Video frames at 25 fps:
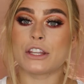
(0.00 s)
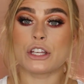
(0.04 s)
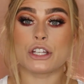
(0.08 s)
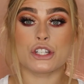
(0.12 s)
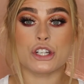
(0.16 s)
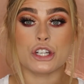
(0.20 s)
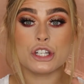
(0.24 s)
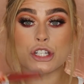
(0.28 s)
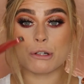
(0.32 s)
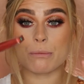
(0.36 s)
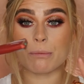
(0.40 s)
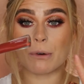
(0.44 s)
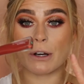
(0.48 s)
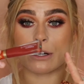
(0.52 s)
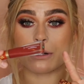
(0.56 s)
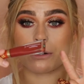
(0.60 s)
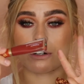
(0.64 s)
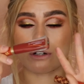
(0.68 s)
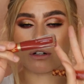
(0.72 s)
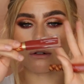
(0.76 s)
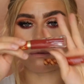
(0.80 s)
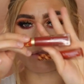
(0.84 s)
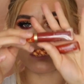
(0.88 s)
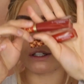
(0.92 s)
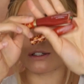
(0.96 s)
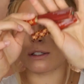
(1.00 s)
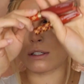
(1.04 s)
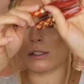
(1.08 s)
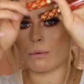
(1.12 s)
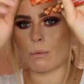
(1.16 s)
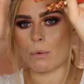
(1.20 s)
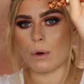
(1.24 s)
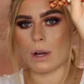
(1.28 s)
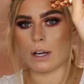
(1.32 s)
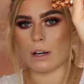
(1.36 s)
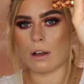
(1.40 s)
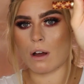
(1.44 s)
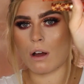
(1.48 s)
The Gingerbread Girl, which is the
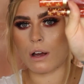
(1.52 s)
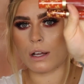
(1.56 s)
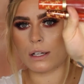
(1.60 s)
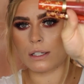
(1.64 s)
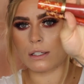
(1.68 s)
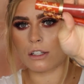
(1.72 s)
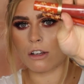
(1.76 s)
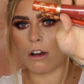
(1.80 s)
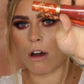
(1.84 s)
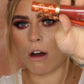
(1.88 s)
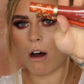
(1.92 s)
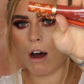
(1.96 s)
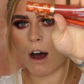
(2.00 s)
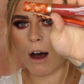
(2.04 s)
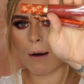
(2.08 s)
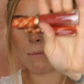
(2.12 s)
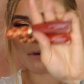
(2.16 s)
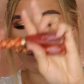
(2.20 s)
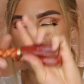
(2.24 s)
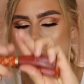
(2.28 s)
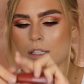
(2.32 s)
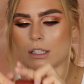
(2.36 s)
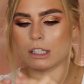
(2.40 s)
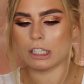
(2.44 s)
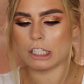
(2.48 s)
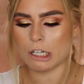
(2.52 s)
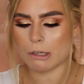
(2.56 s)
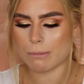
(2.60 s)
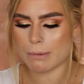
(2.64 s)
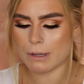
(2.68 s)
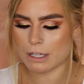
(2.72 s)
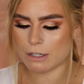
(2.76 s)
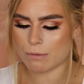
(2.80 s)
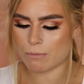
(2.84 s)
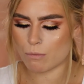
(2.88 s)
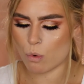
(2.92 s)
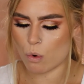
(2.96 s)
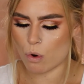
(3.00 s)
one on top, is a little
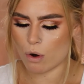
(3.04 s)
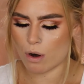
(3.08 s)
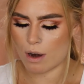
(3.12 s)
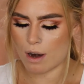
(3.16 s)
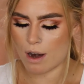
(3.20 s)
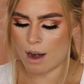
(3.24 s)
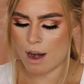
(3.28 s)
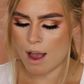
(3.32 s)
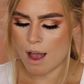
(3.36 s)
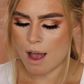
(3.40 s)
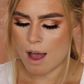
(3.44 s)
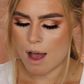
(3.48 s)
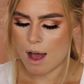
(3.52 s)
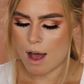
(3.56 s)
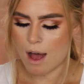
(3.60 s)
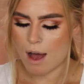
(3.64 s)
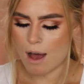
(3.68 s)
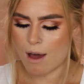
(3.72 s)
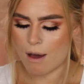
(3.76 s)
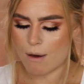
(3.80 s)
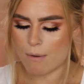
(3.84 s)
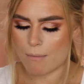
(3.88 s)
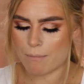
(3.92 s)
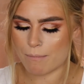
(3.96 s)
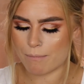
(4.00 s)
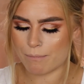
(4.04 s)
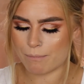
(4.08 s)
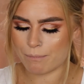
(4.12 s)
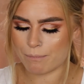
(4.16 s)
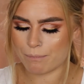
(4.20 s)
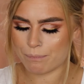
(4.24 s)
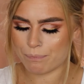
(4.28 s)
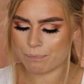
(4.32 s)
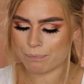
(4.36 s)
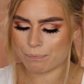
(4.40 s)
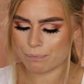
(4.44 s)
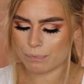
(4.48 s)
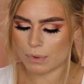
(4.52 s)
bit more
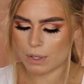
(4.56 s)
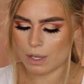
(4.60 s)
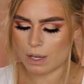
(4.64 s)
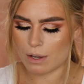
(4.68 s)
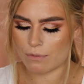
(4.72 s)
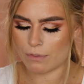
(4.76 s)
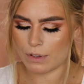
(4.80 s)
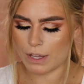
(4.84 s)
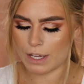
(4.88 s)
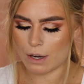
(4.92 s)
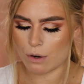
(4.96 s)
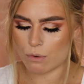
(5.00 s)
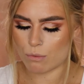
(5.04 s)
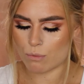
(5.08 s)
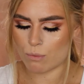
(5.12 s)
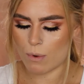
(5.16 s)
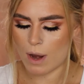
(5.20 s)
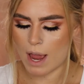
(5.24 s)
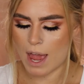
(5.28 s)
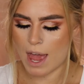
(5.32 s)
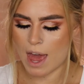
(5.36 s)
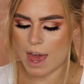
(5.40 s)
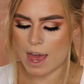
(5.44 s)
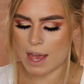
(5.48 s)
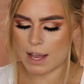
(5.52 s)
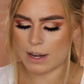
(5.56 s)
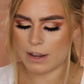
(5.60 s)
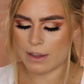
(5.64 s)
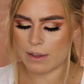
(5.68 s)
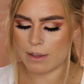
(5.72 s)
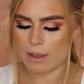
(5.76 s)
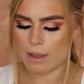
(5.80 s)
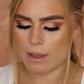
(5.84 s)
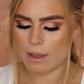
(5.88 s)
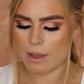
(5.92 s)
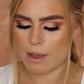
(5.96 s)
of like a red